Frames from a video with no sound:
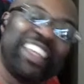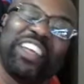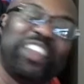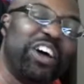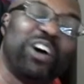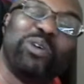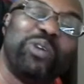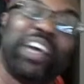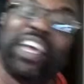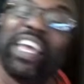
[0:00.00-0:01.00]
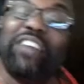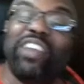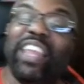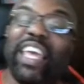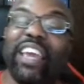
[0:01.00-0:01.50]
No,
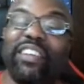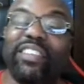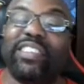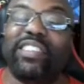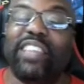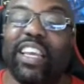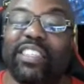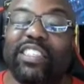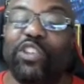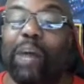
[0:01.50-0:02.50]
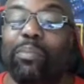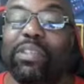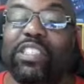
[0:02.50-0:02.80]
even here in the States. You know how much